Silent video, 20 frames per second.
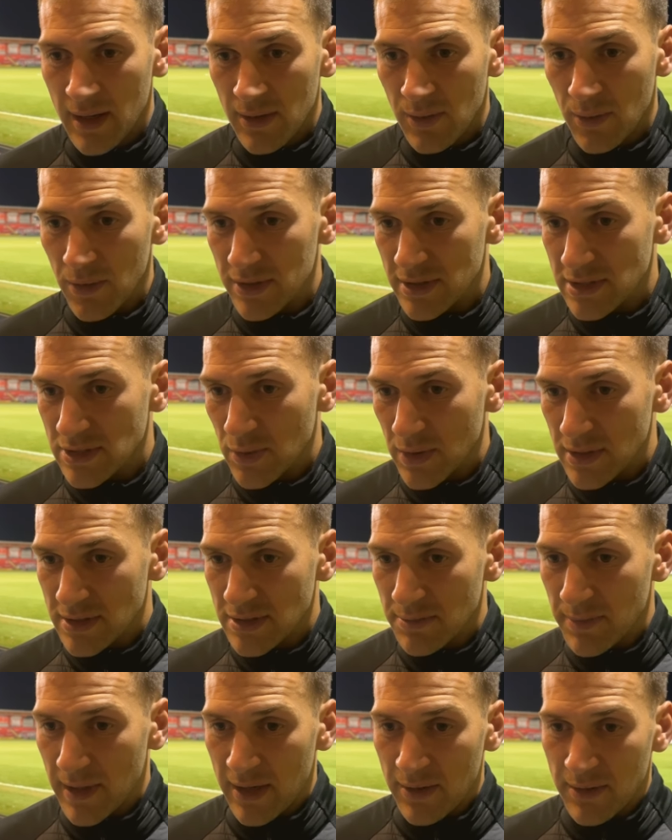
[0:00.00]
what the squad's
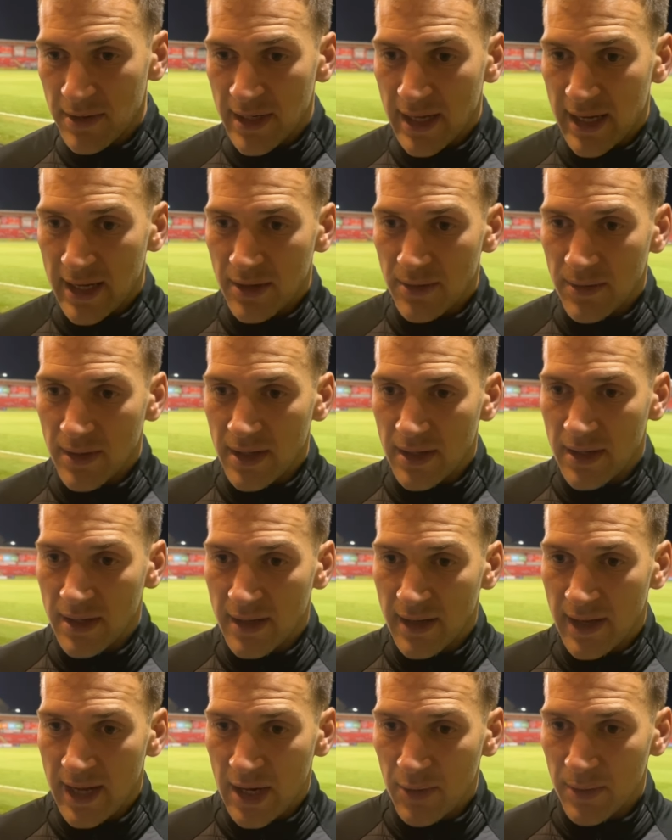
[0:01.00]
about and how
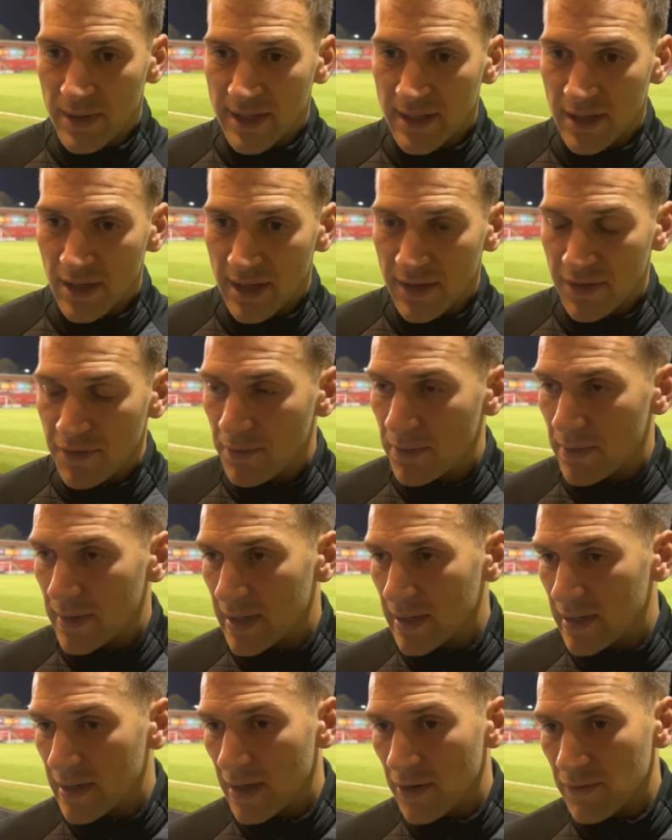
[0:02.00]
uh, how we can get through
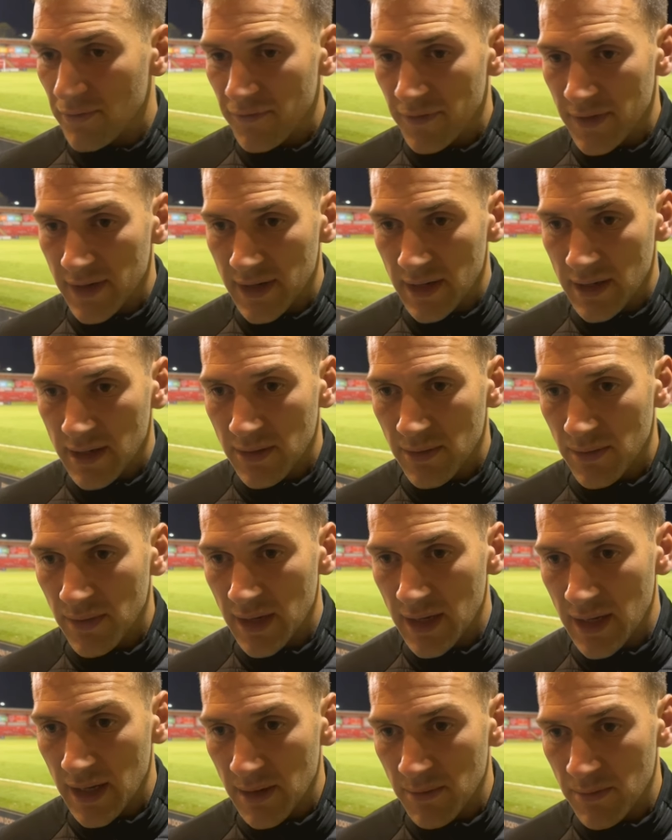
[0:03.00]
it. And hopefully
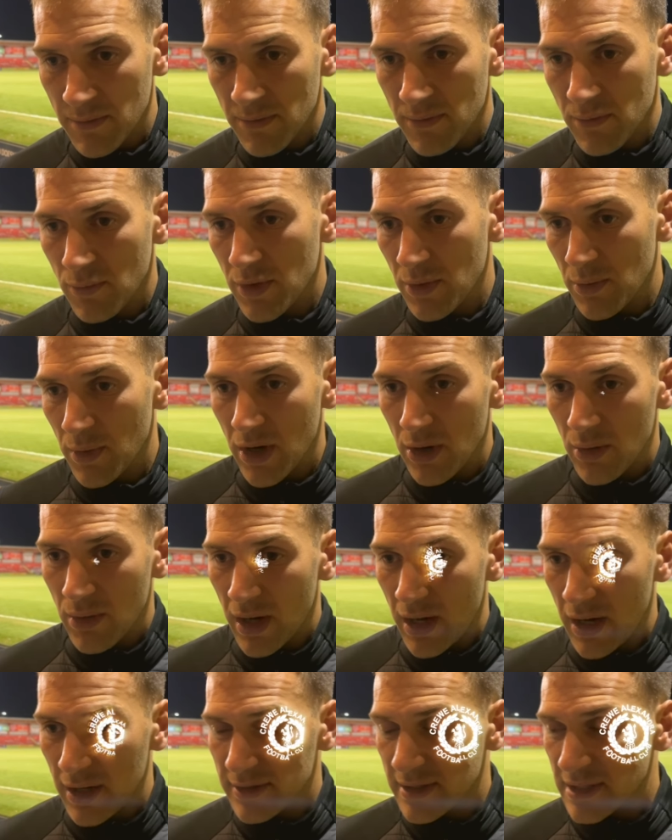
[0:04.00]
we'll um, we'll work
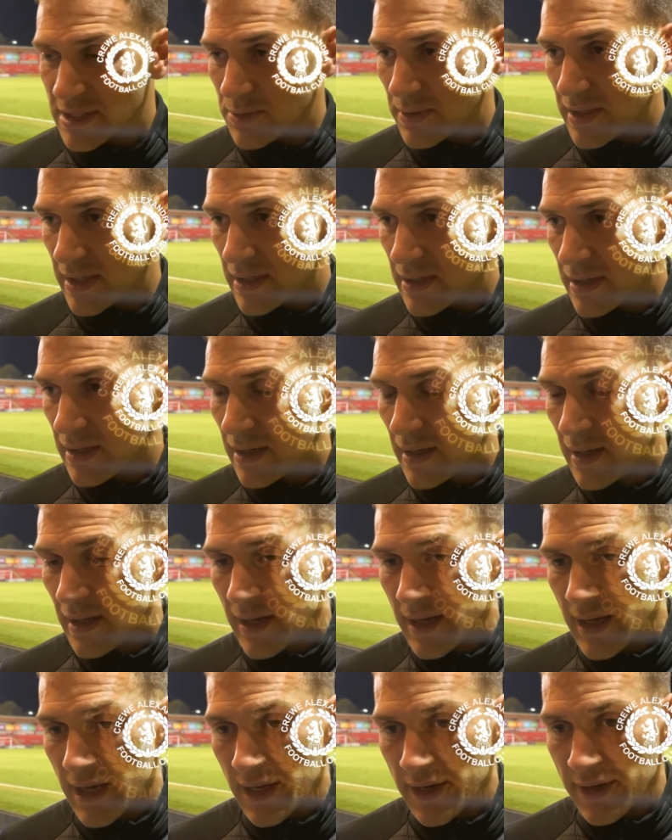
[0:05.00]
hard this week,
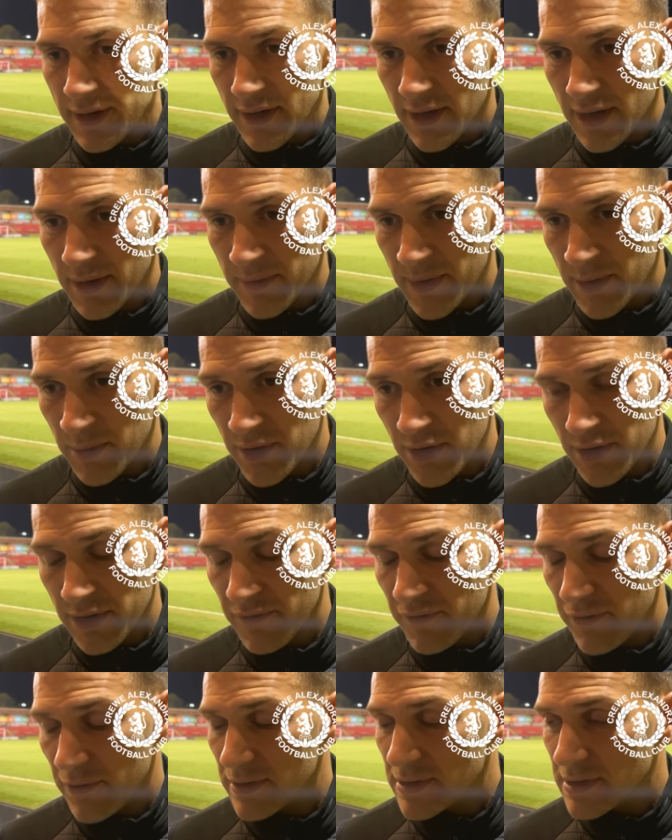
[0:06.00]
and um, and we're
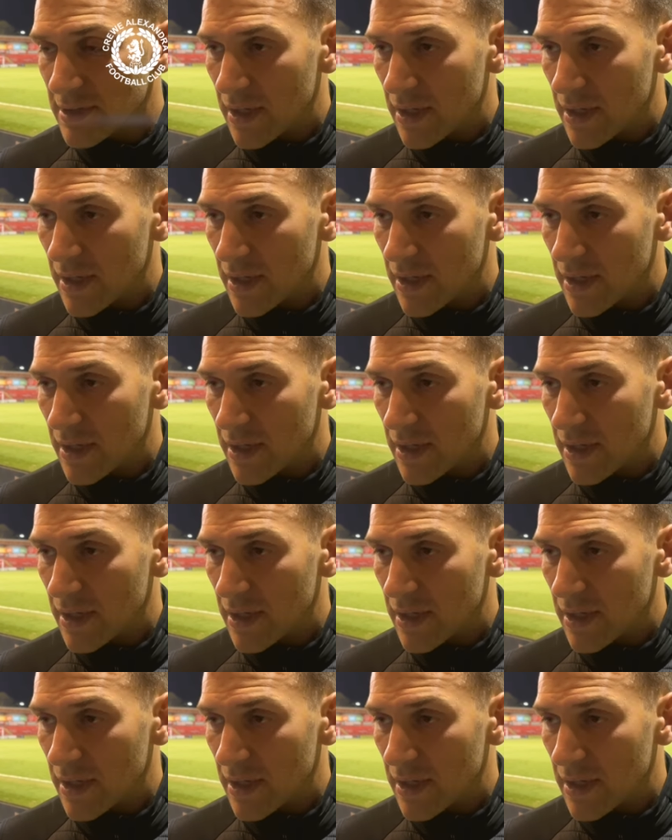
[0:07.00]
looking forward to